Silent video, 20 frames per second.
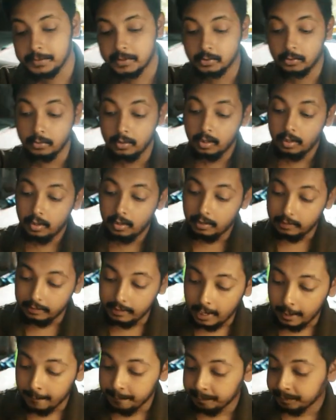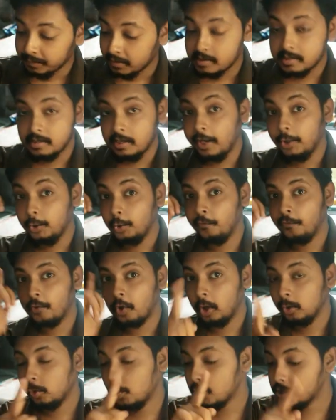So yeah, stay tuned
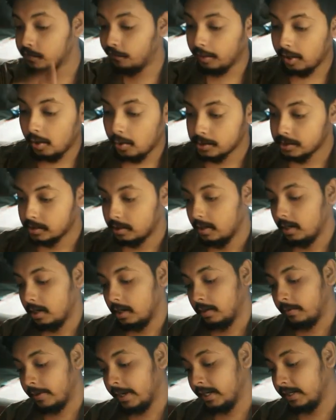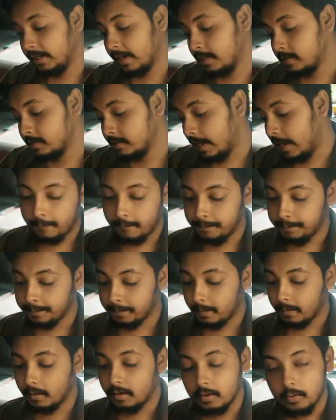for all those videos right guys
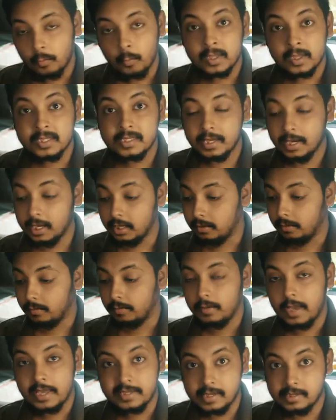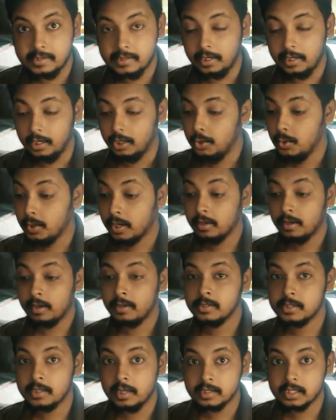um once again as i said you can
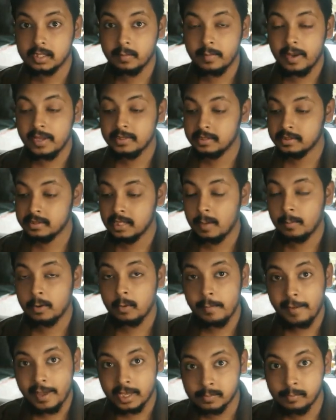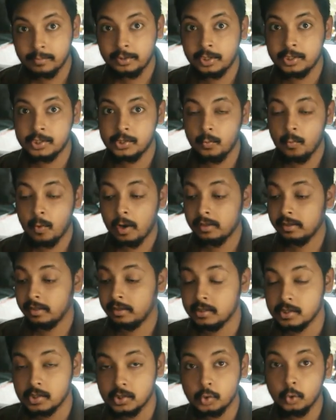customize this laptop as much as you want
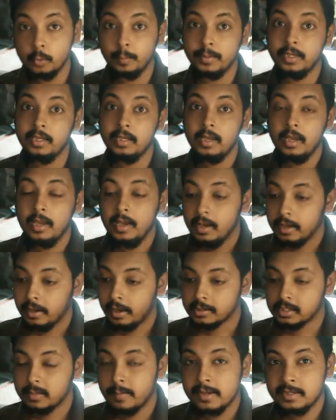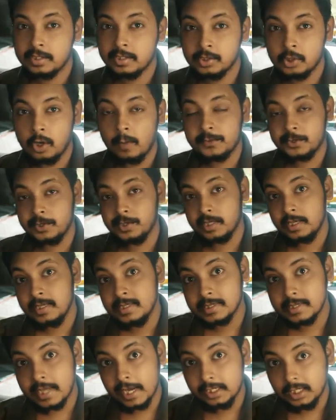there are so many customization options
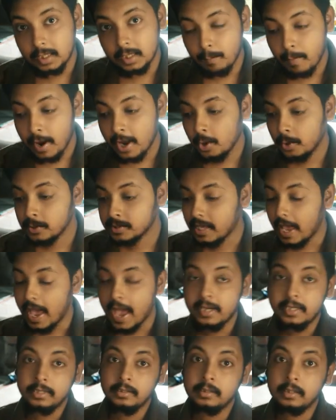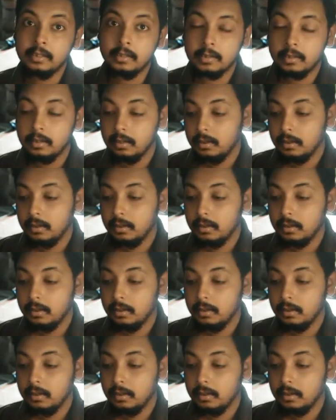inside the bios and in the